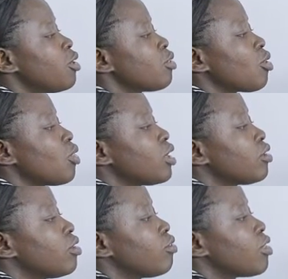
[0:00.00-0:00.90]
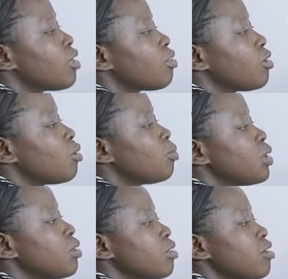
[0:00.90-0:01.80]
so that gives us
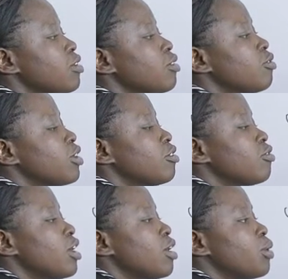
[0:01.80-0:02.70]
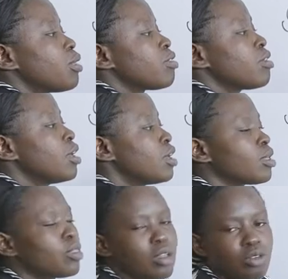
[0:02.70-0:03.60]
0.75 hours
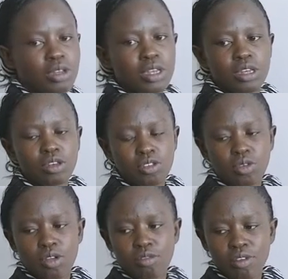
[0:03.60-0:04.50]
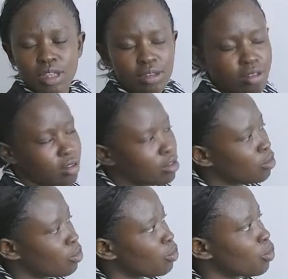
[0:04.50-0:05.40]
that we need to convert
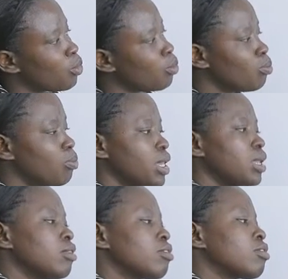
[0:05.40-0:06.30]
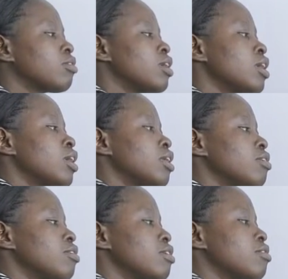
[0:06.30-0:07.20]
to minutes.
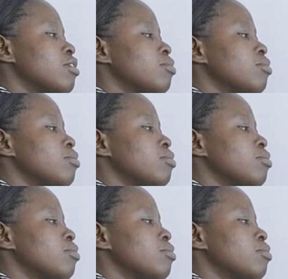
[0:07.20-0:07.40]
60